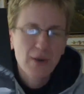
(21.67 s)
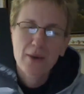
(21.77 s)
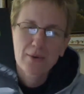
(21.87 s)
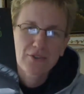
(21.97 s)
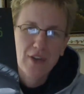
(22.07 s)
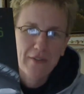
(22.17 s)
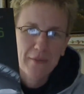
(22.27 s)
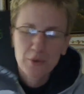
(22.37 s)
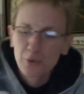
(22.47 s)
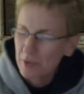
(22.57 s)
Hours on
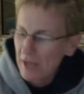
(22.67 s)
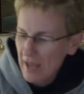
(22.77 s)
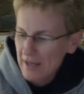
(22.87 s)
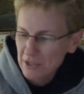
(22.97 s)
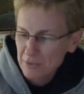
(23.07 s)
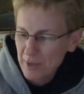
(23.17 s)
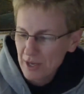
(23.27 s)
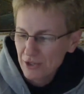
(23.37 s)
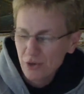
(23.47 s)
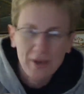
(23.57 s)
the Moon, and it's by
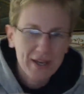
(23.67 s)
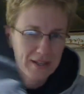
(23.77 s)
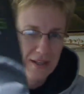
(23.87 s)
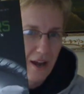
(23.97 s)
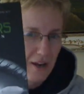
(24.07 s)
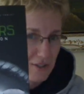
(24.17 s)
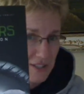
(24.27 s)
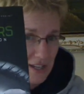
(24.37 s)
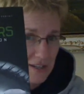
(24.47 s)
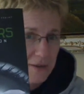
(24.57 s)
Johan
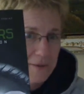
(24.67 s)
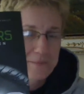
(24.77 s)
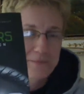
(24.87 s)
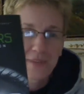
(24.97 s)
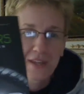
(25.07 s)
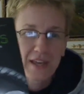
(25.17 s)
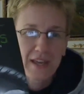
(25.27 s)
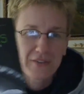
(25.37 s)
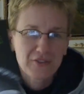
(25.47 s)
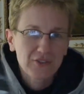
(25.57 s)
Harstad.
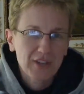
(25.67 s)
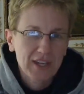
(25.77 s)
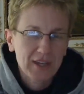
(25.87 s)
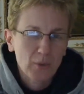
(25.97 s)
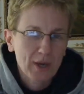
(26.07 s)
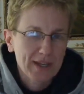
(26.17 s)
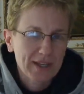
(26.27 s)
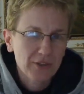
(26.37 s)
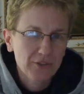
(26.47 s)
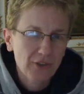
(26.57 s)
And this is a YA
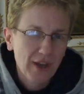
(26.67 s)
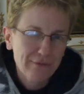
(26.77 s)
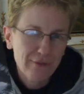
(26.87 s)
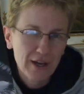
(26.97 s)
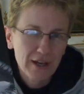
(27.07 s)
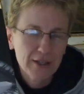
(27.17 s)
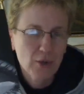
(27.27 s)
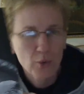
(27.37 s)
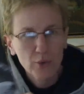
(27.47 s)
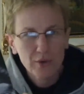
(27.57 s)
sci-fi
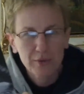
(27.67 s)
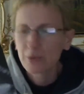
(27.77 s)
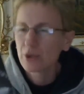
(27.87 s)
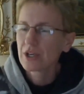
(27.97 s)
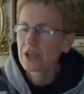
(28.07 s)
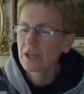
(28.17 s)
horror book,